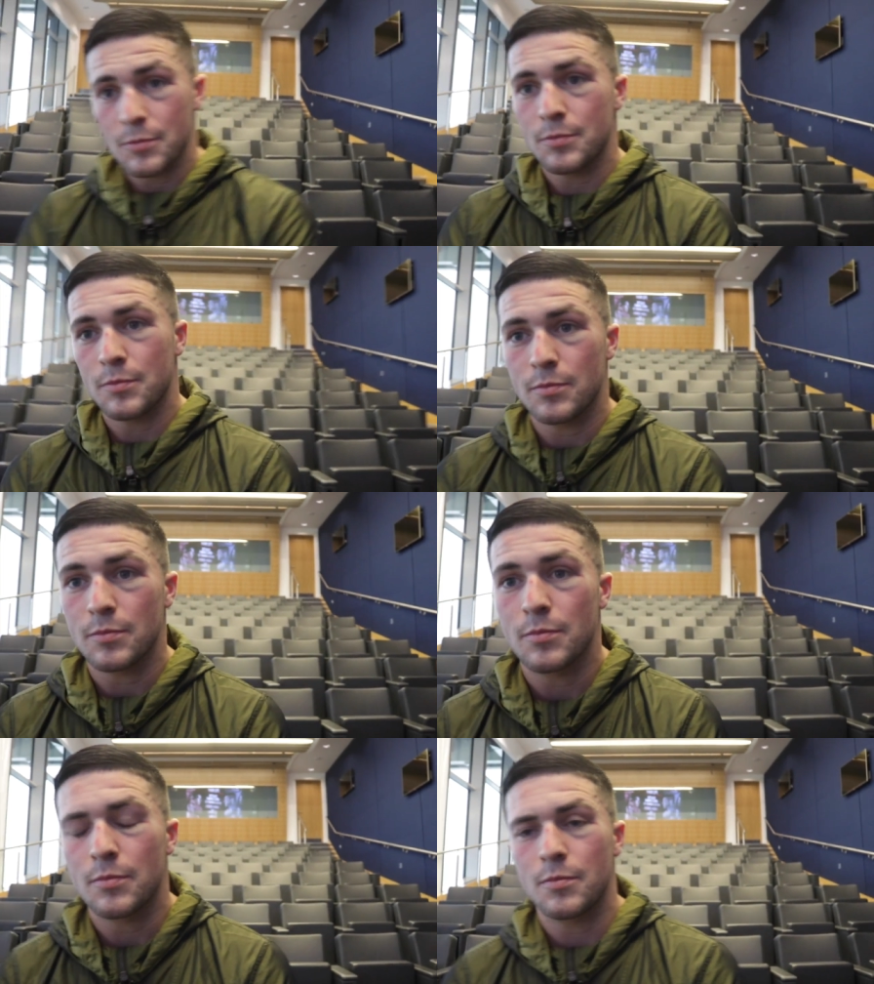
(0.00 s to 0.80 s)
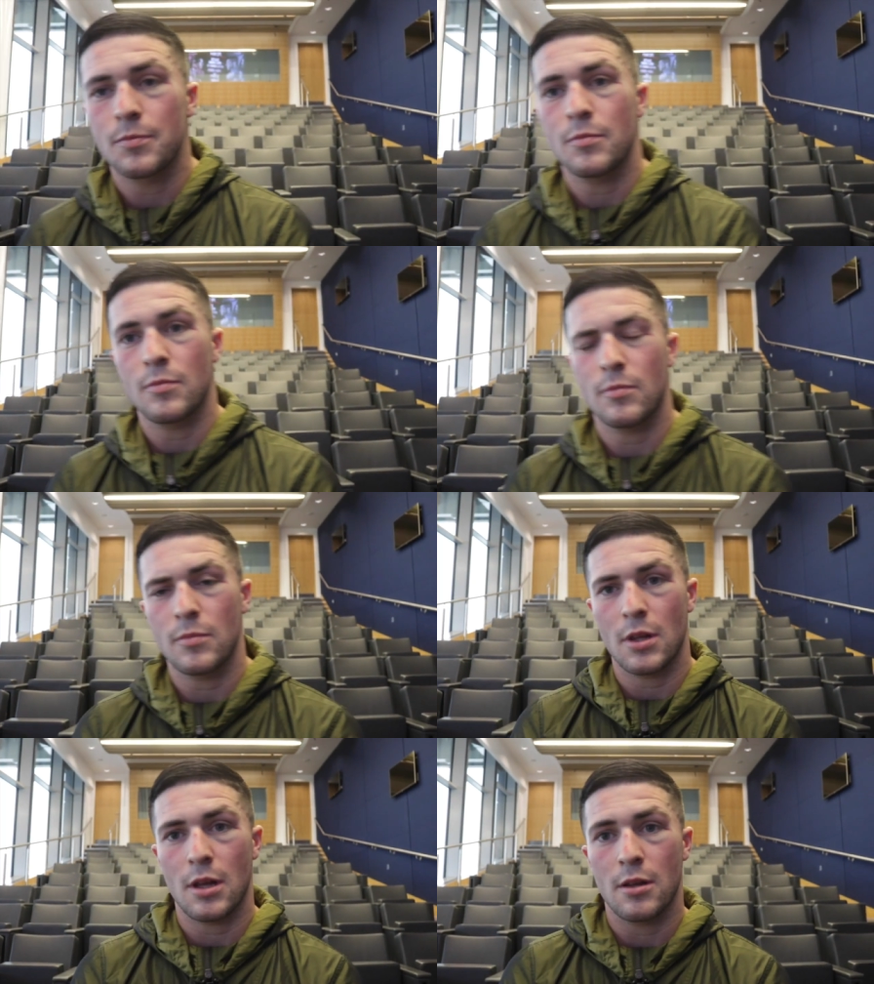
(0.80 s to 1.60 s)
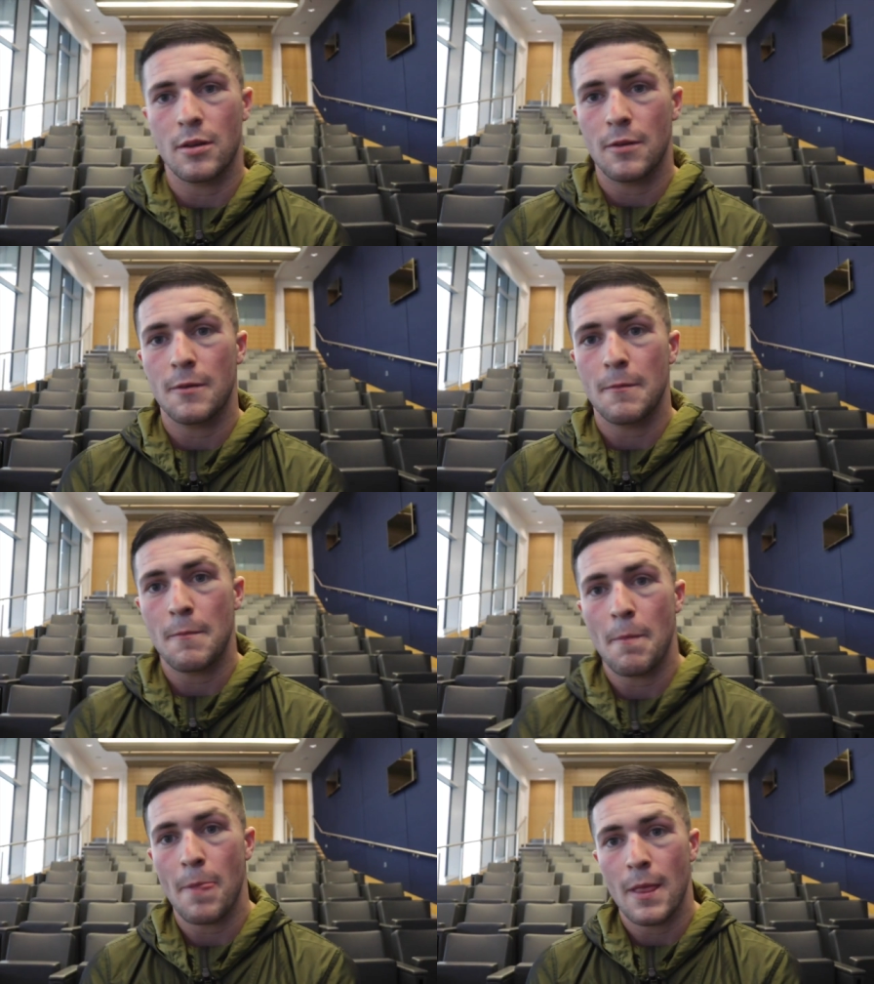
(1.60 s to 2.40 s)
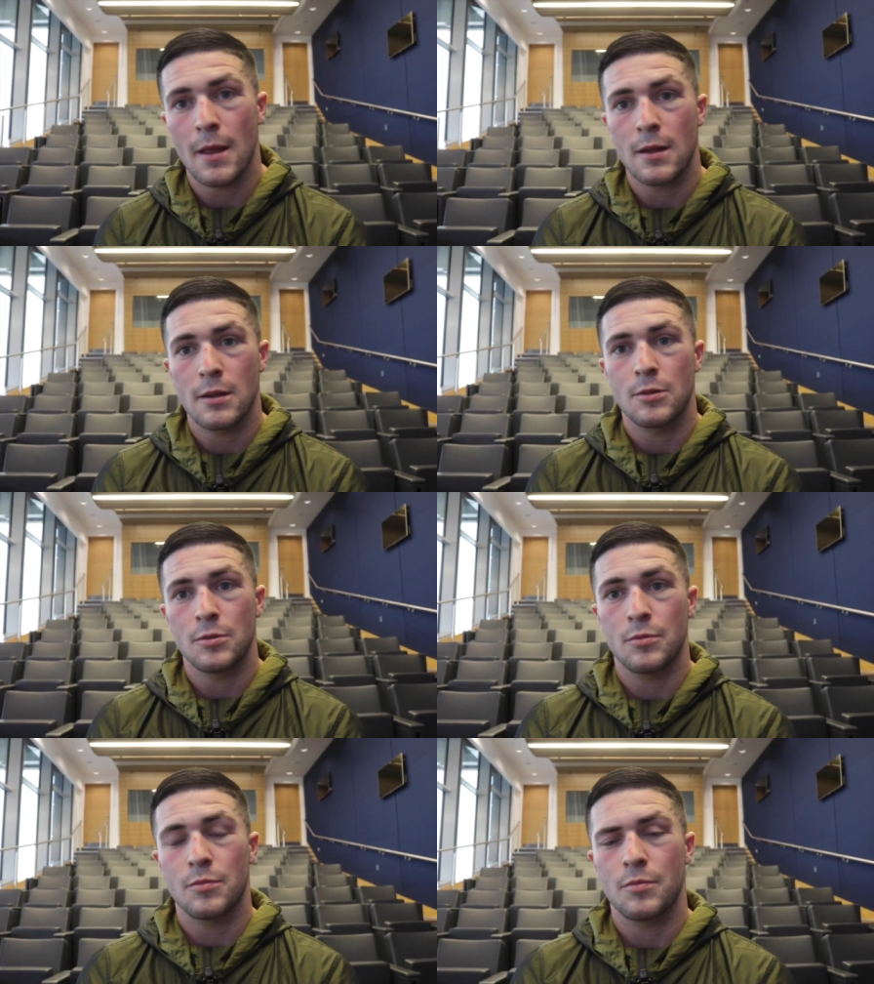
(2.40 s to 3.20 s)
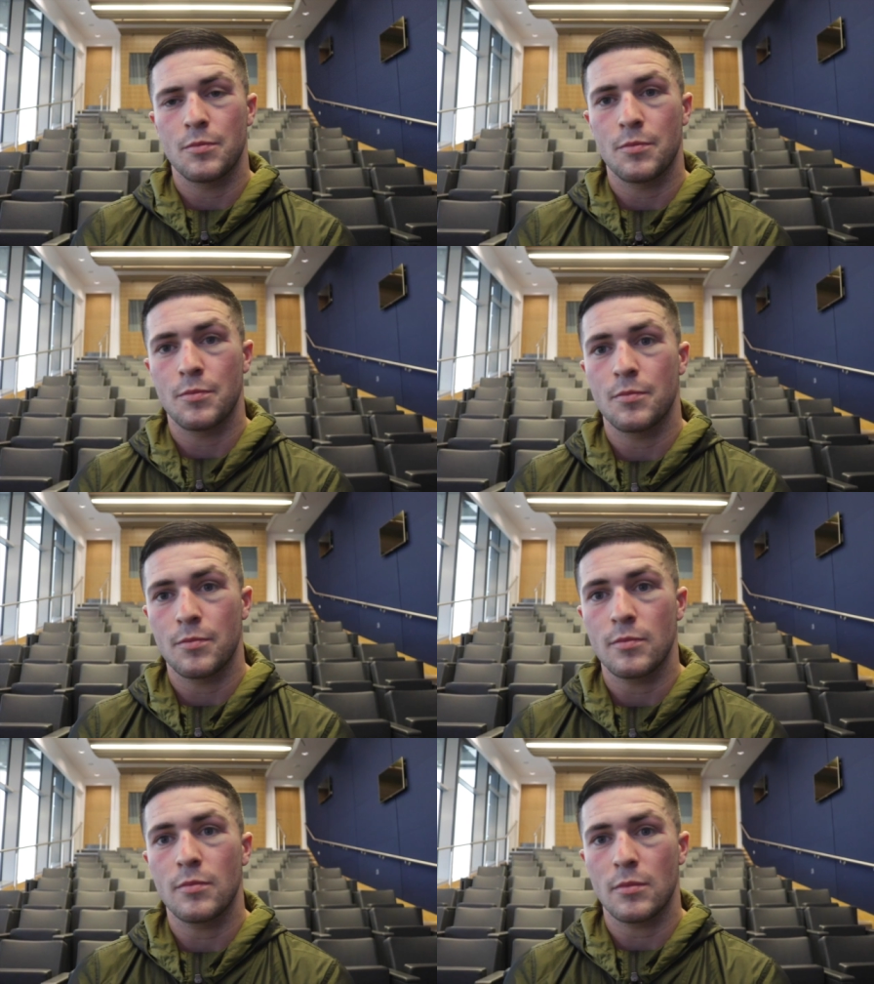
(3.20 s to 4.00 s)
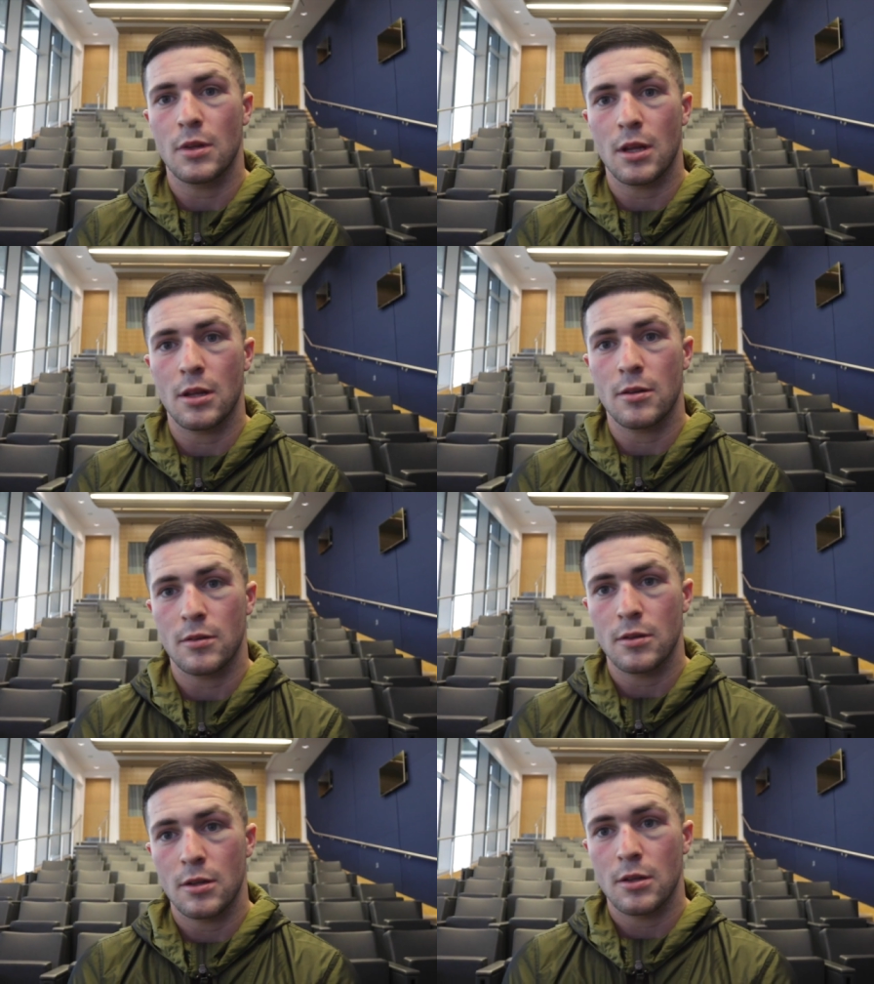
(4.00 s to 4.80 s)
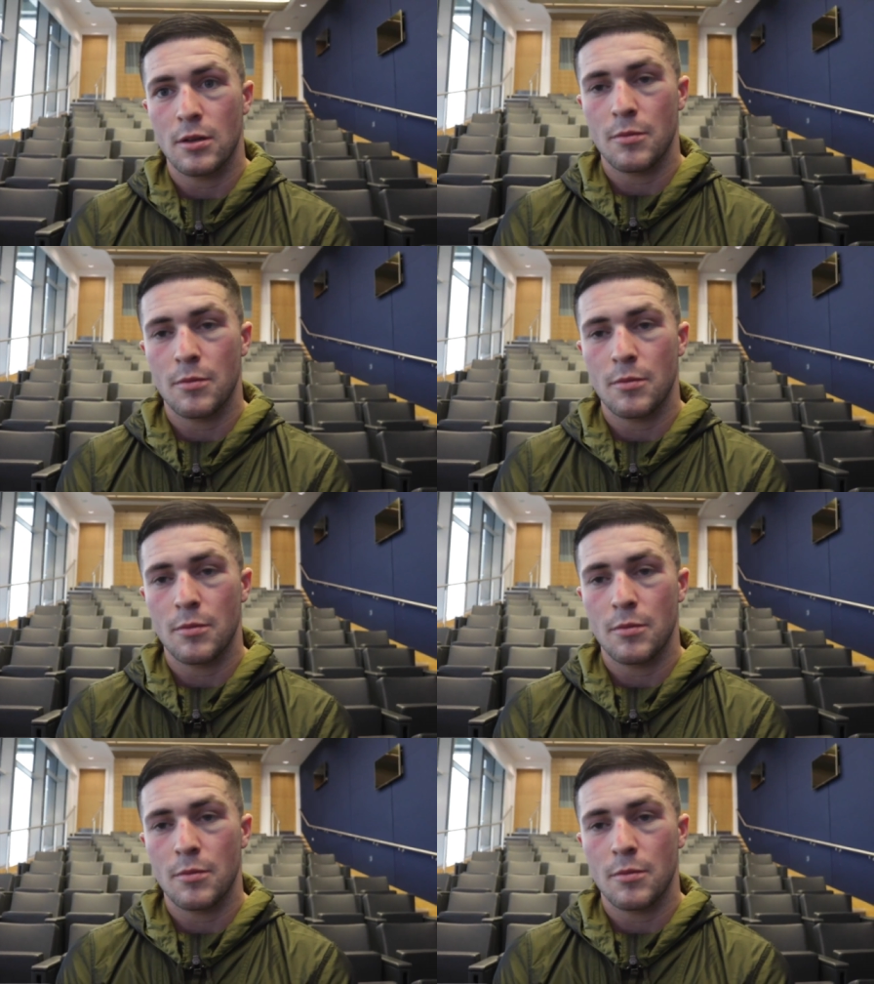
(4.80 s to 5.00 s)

Zelfa Barrett, Lyndon, yeah. um, Sean Ben Mulligan as well, yeah. some good kids in there.